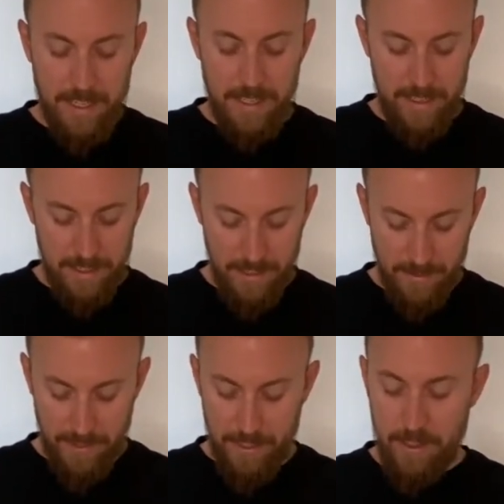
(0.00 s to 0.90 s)
So
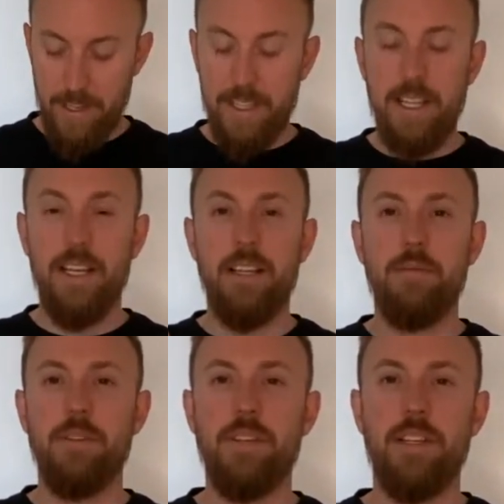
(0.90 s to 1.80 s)
after doing that, I'm
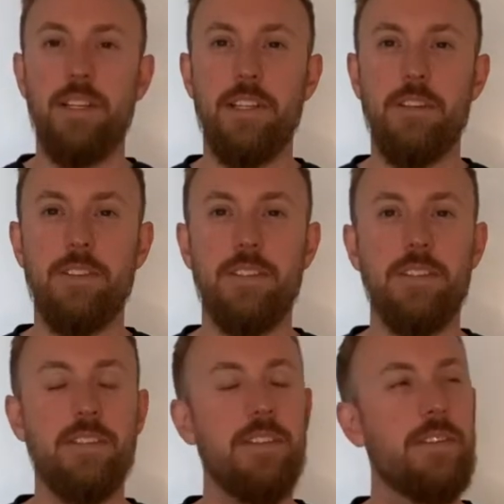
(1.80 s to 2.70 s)
just going to
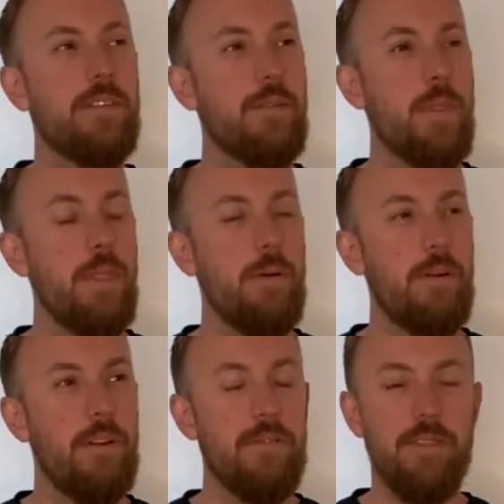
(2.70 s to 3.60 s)
notice what
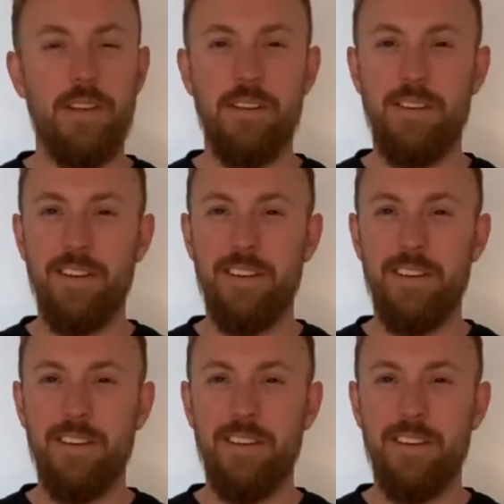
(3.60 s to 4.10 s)
I feel.